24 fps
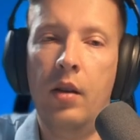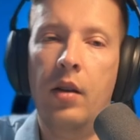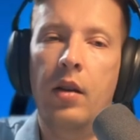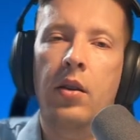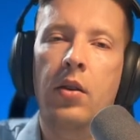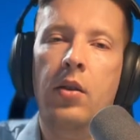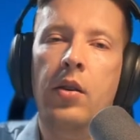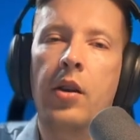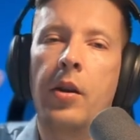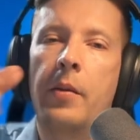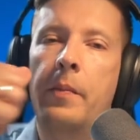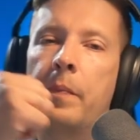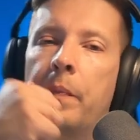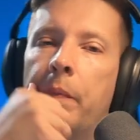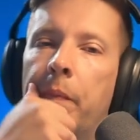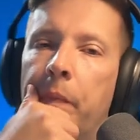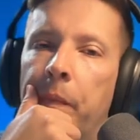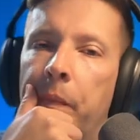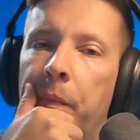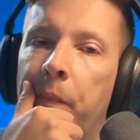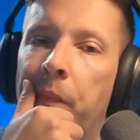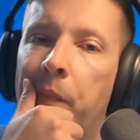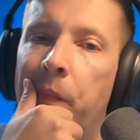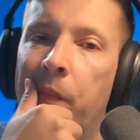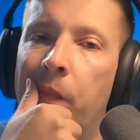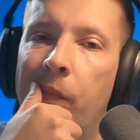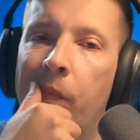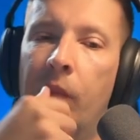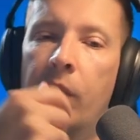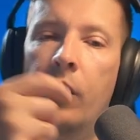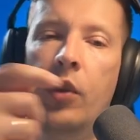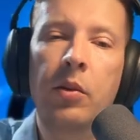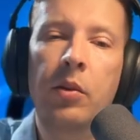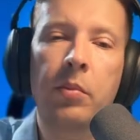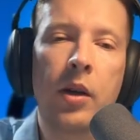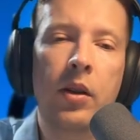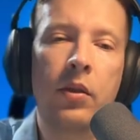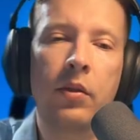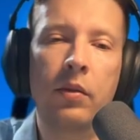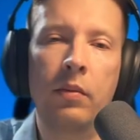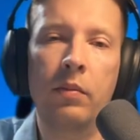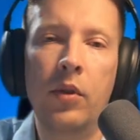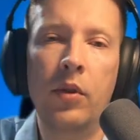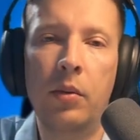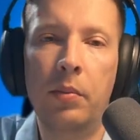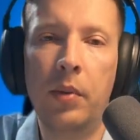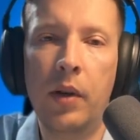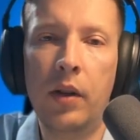Okay. Not bad,
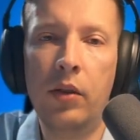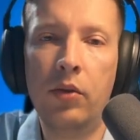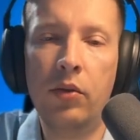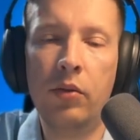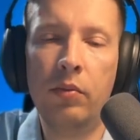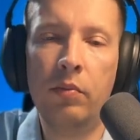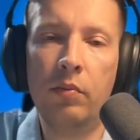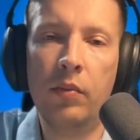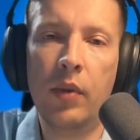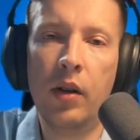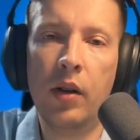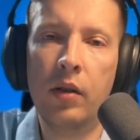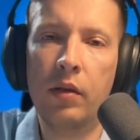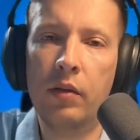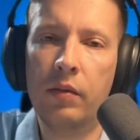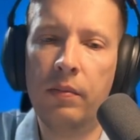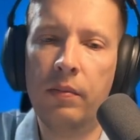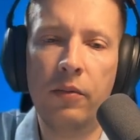but not